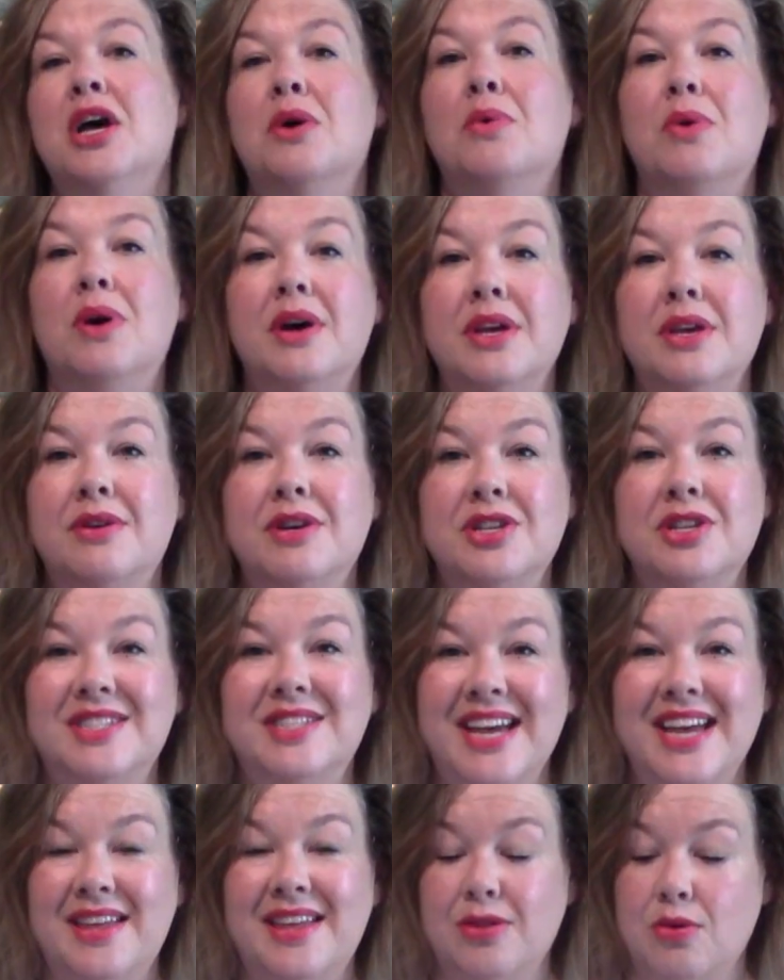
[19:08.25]
Well, you can just
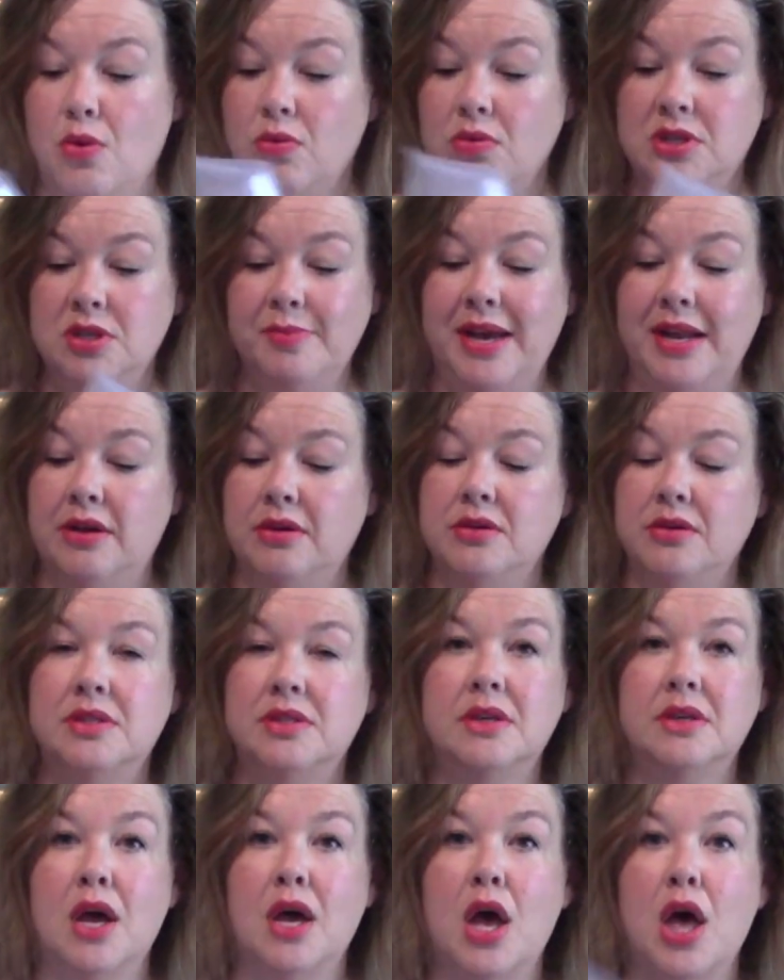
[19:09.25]
take the whole tomatoes,
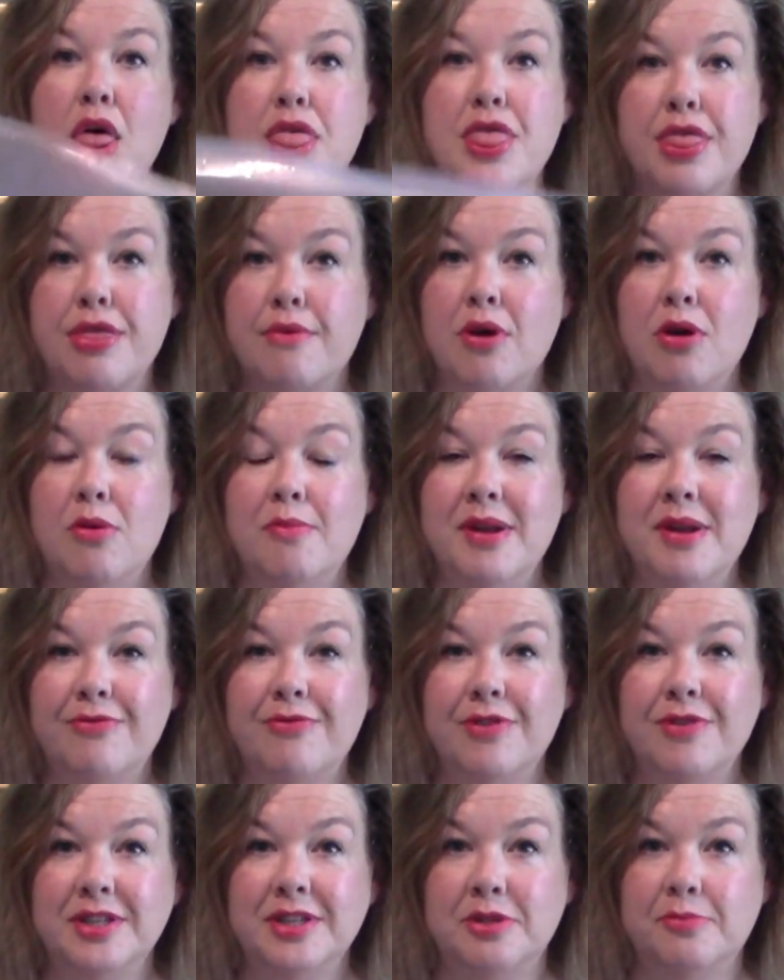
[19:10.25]
throw them in a
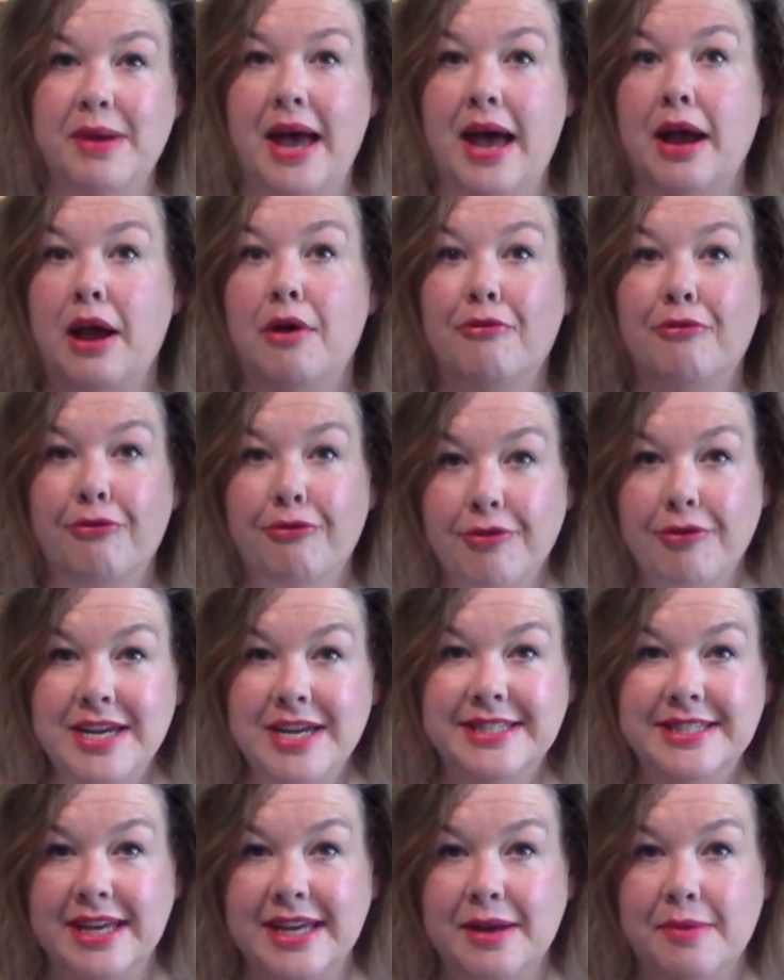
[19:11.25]
freezer bag,
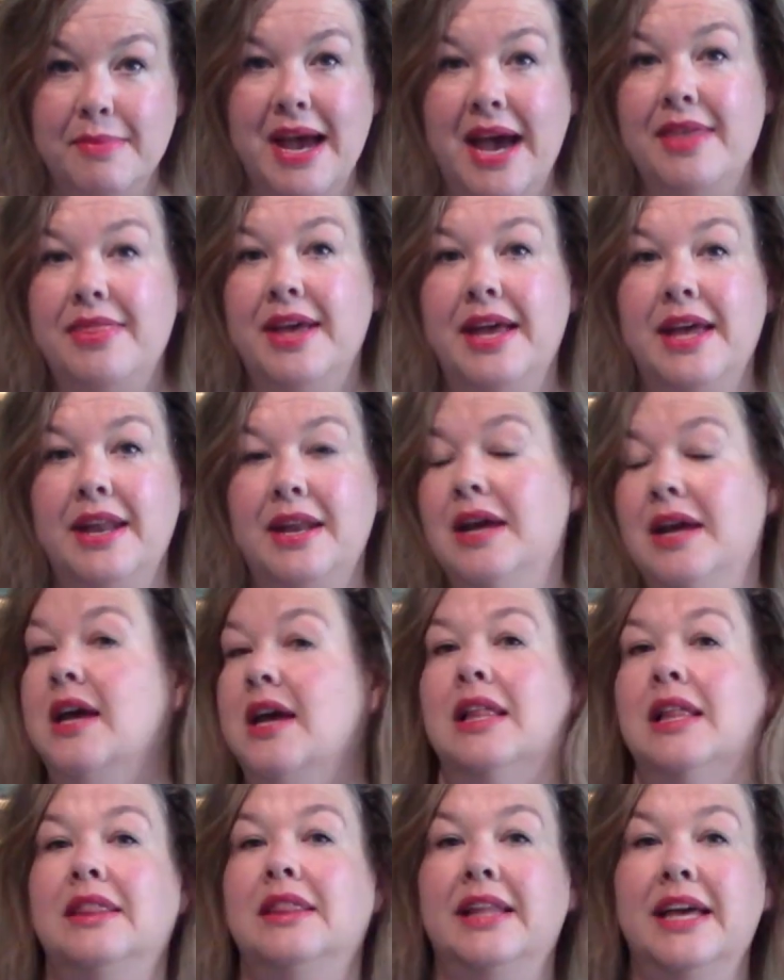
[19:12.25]
freeze them, and then
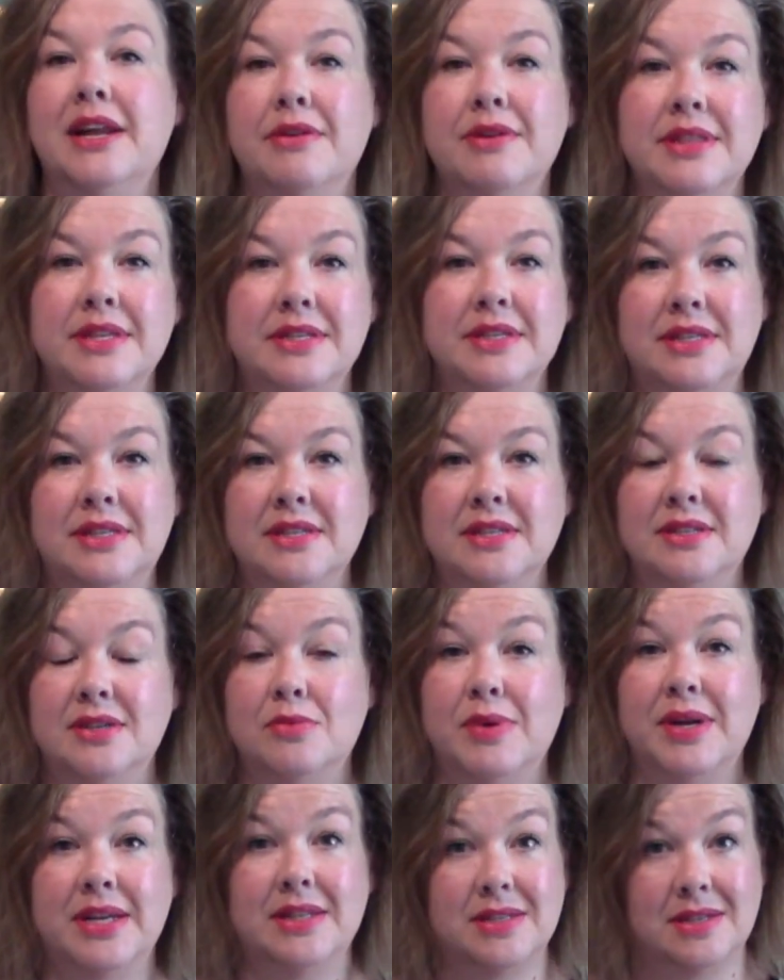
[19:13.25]
later in the season
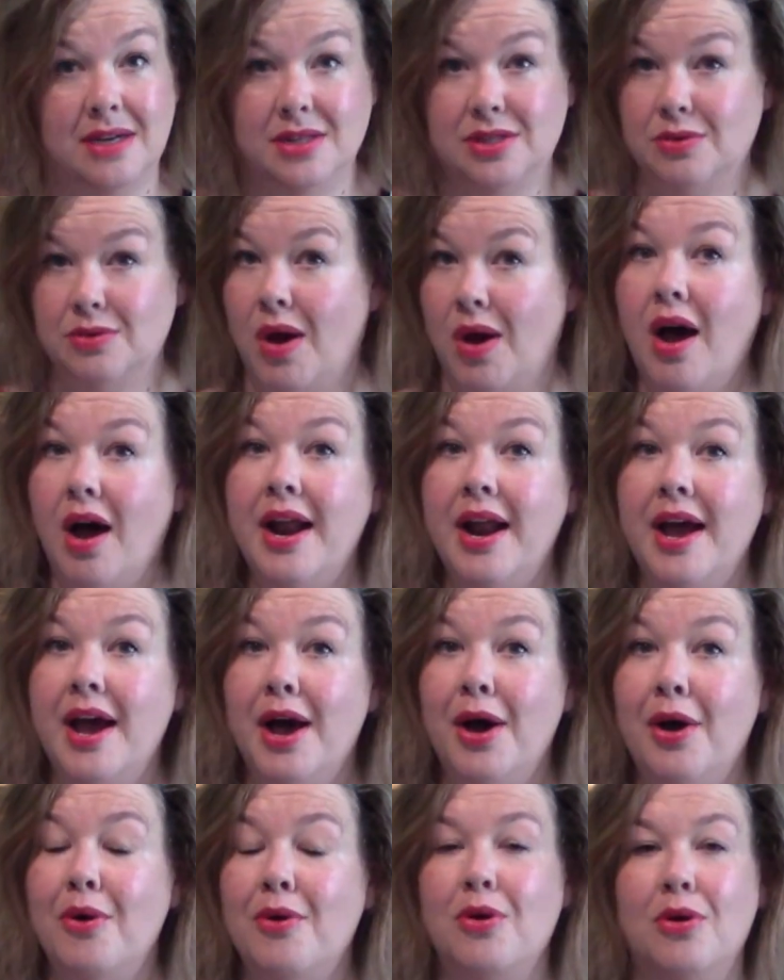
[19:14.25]
when it's not so hot
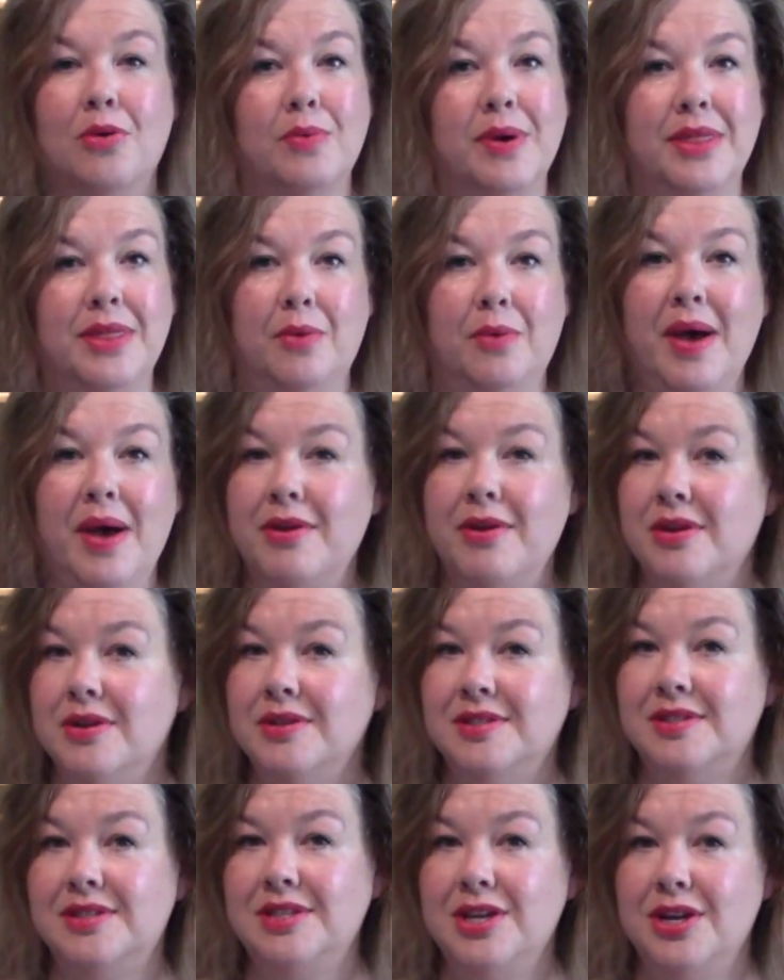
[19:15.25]
out, or when the
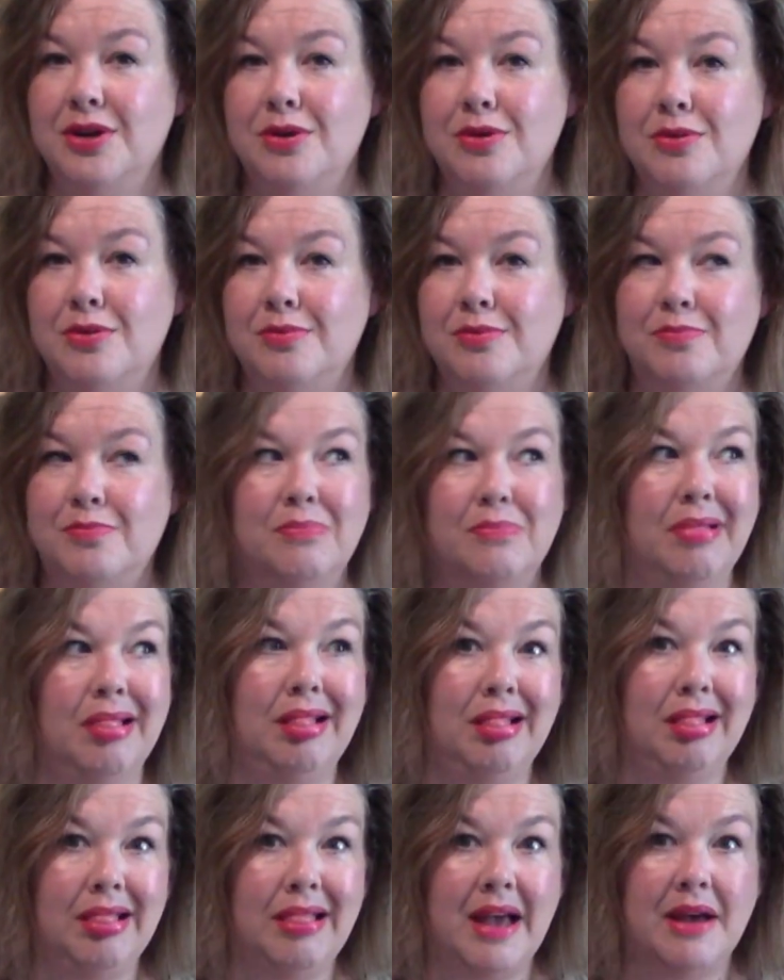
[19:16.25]
weather's
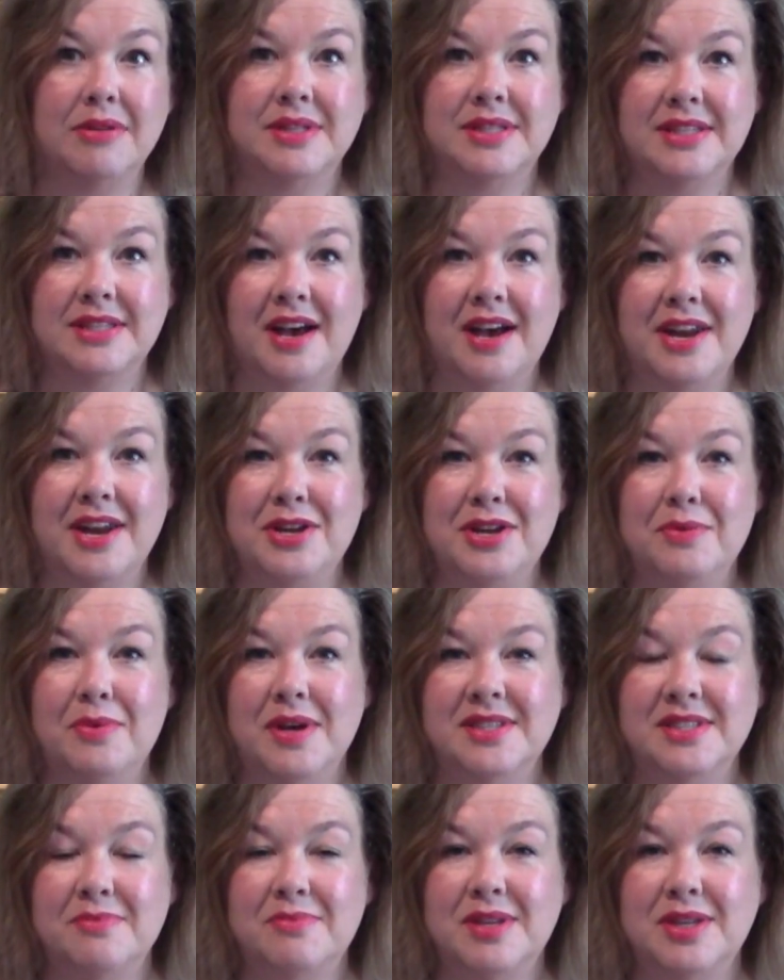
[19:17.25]
outside and you
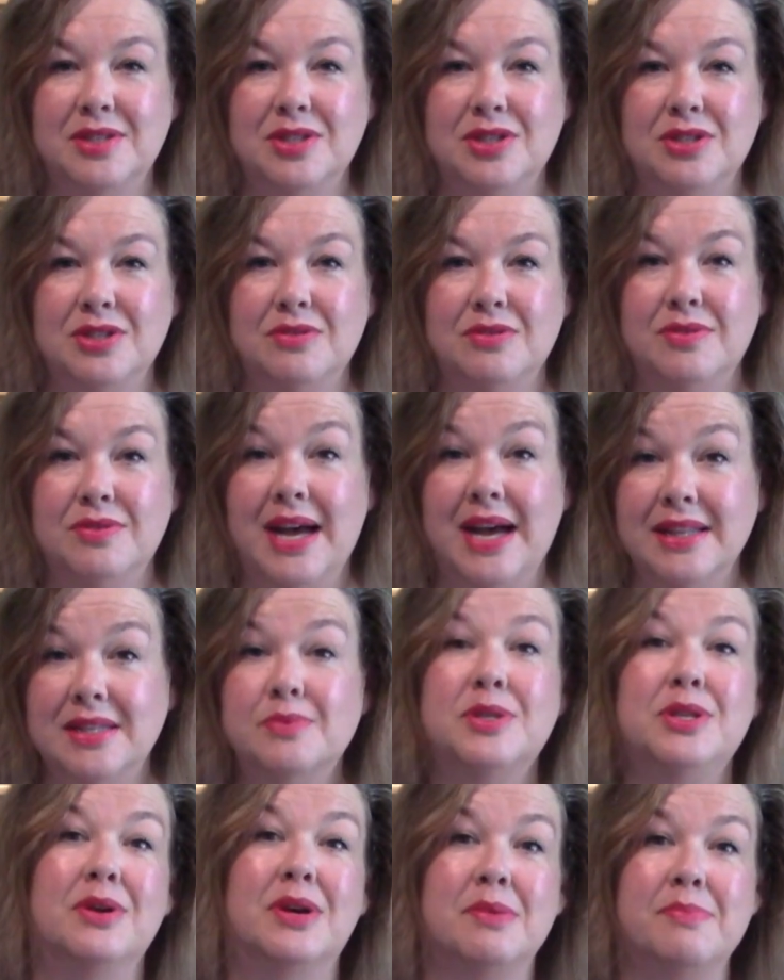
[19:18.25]
want something to do, that's
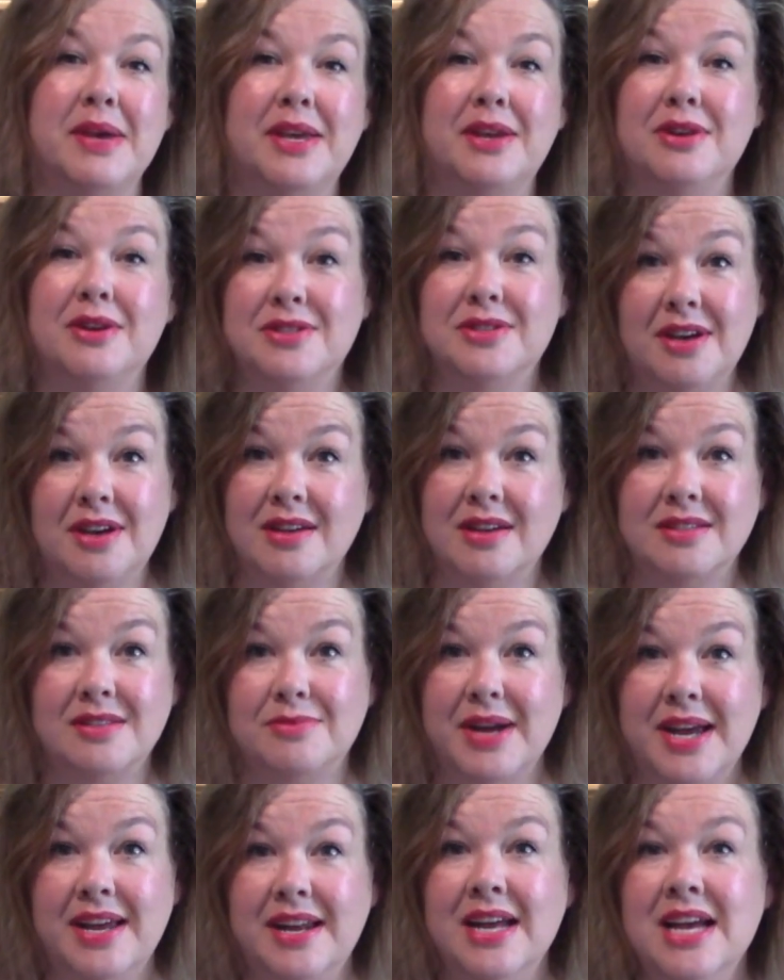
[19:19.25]
when you can make your sauce,
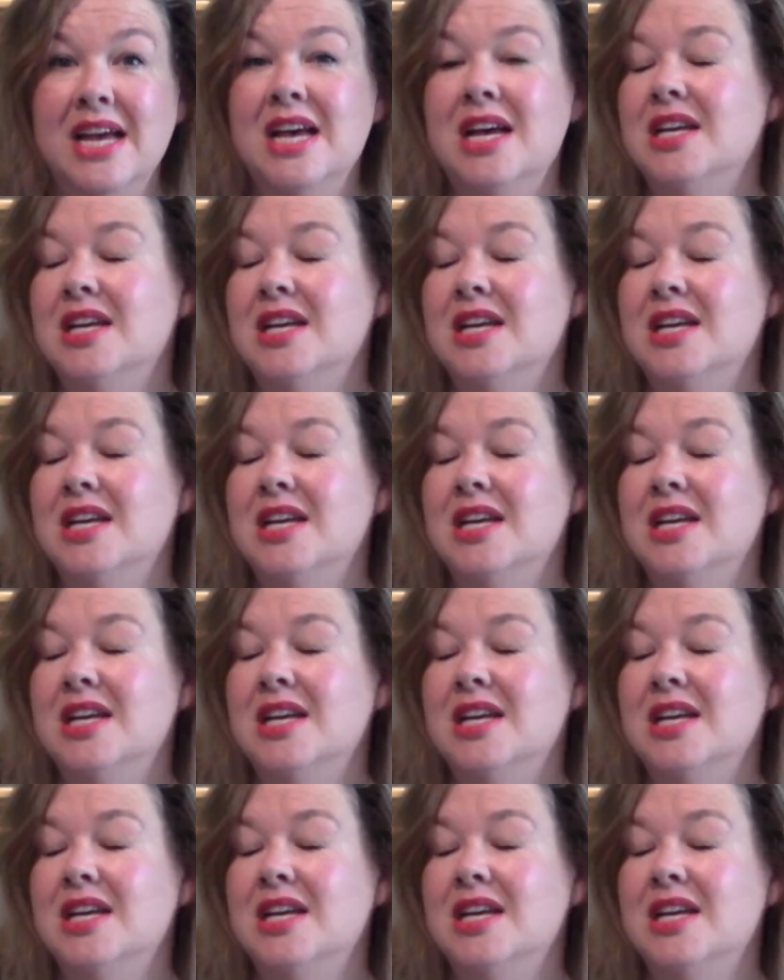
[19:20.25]
right?